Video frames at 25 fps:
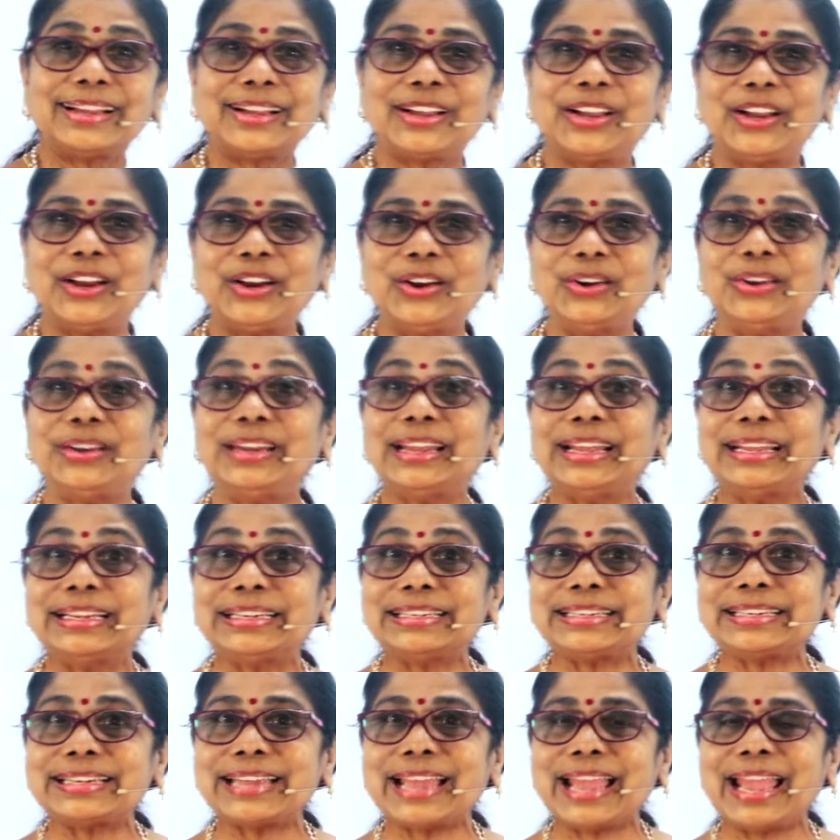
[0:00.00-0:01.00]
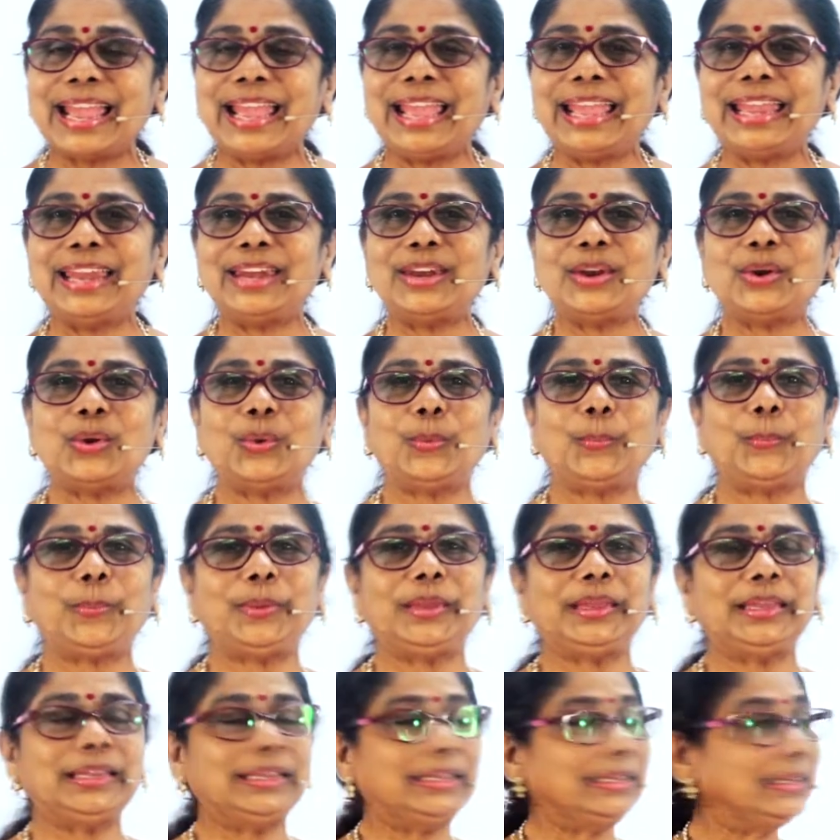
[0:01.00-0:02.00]
Good. 10
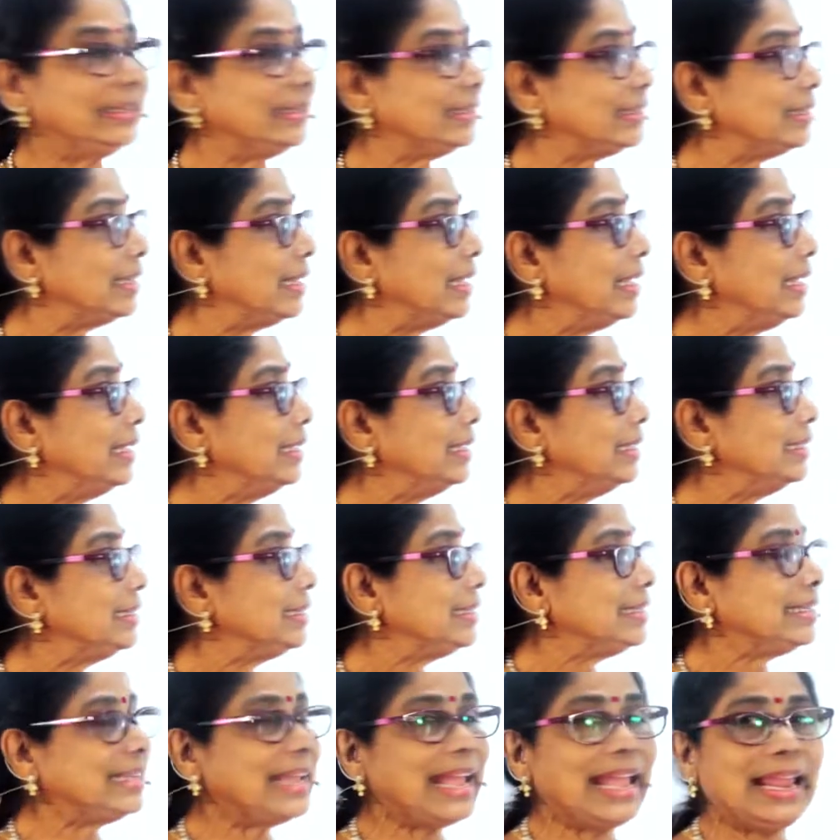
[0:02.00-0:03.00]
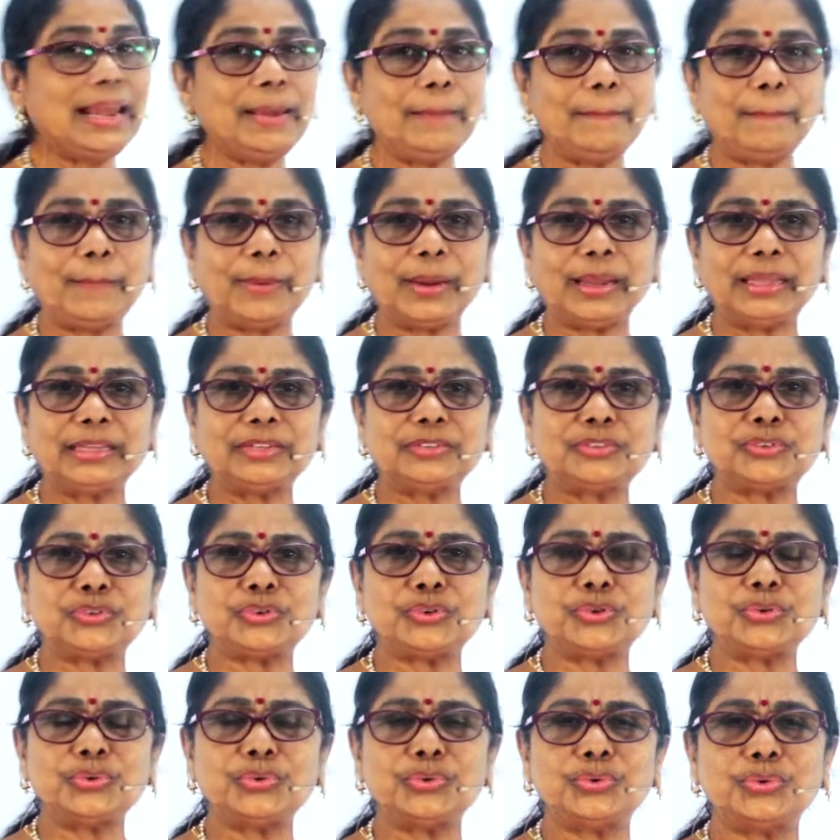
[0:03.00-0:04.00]
rupees. 10 plus
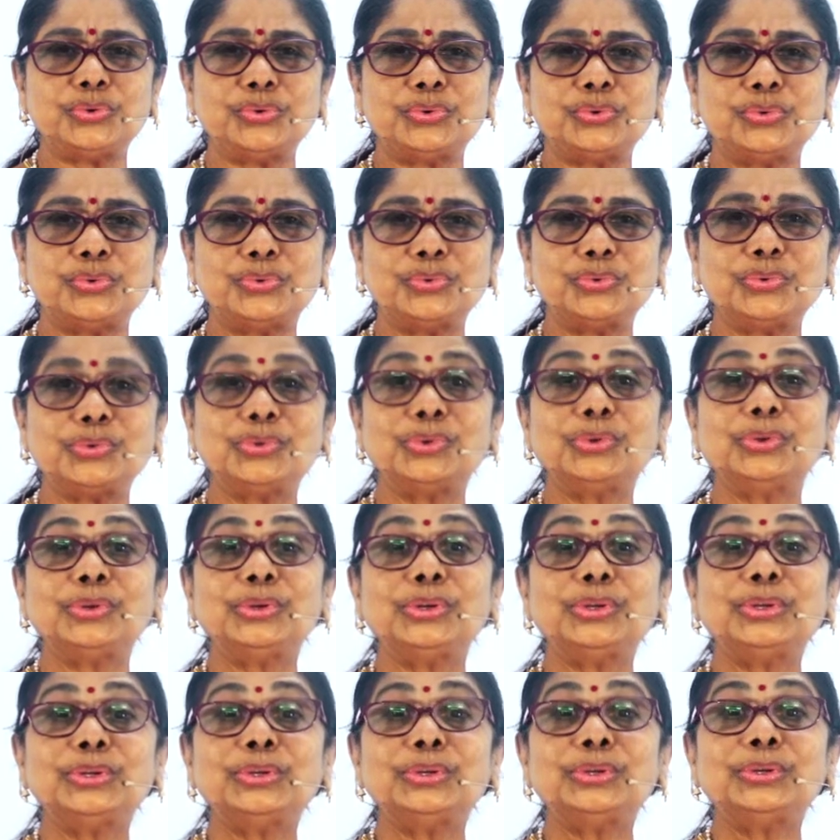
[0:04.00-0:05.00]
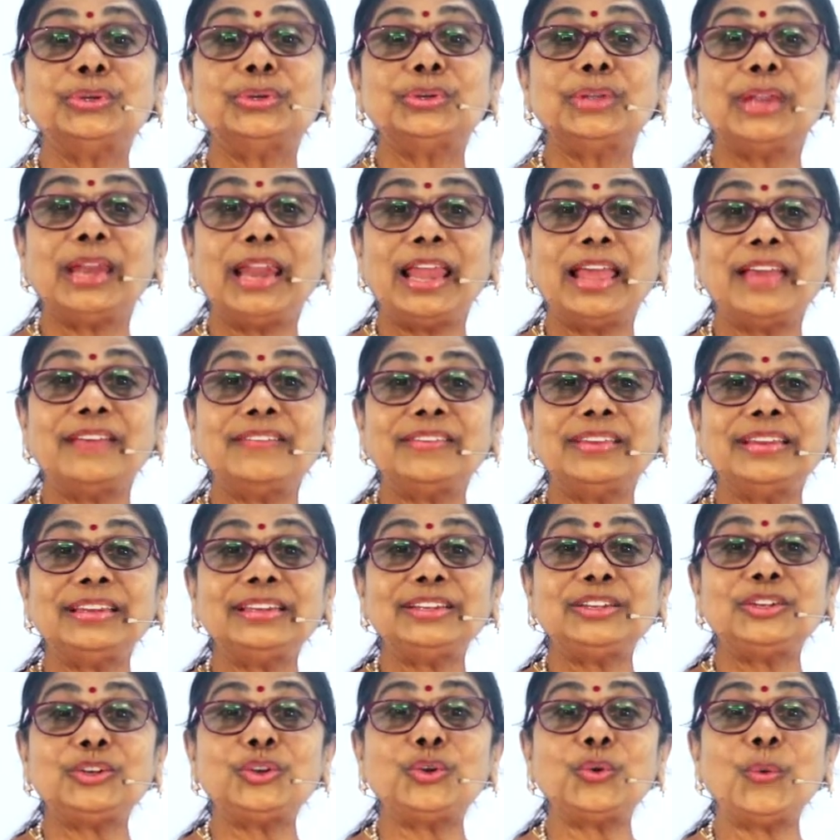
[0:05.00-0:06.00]
2.
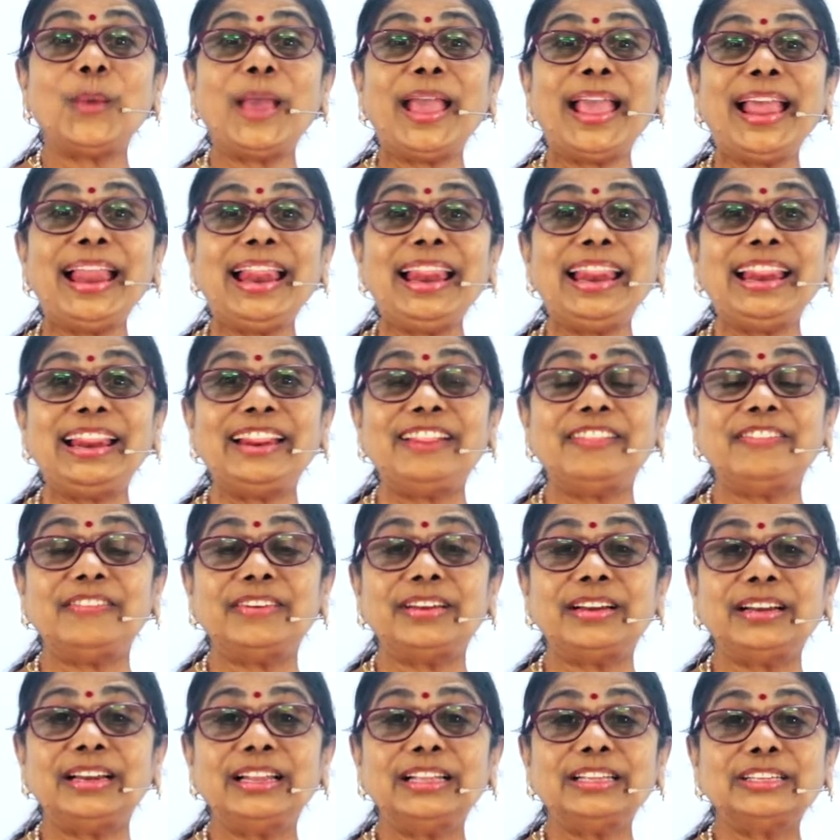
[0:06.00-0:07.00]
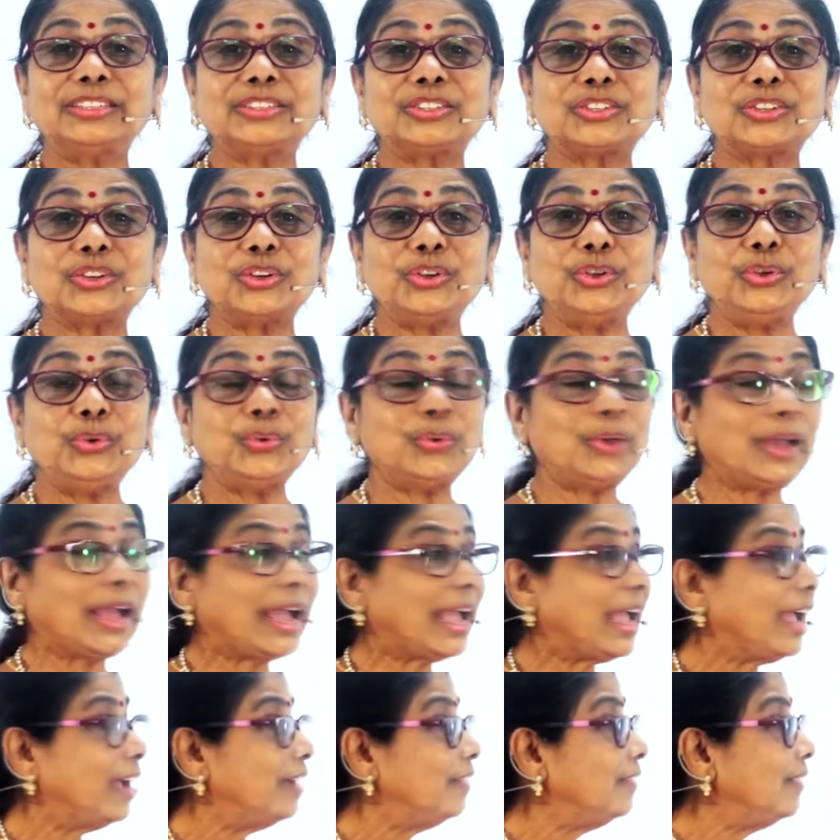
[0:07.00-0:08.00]
11, 12. So you
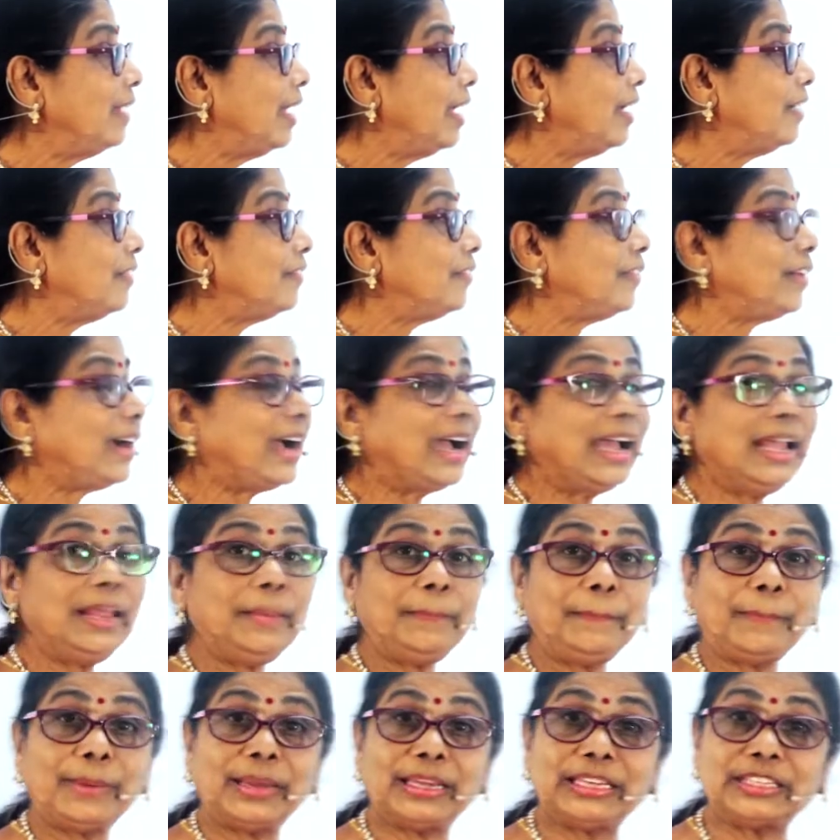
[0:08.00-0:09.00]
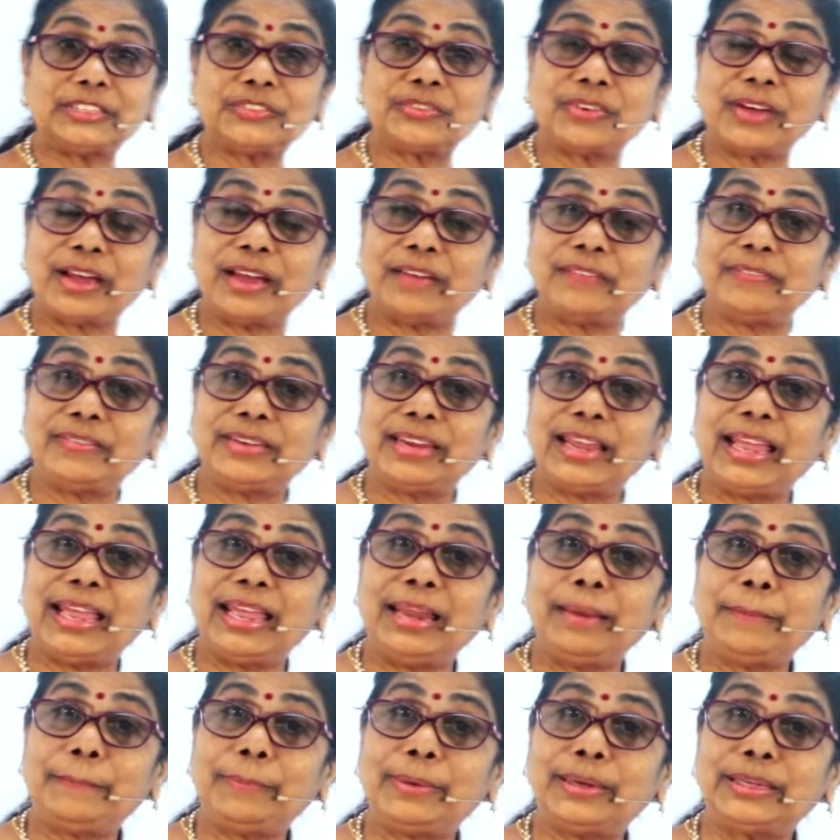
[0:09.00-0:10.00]
have 5 plus 5.
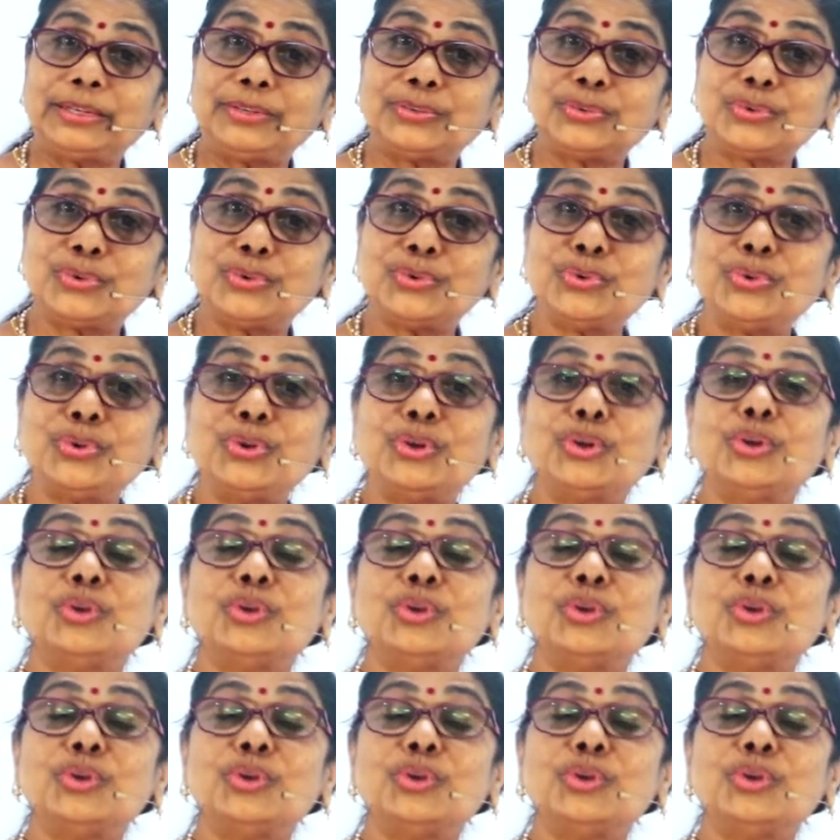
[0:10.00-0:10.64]
10 plus 2.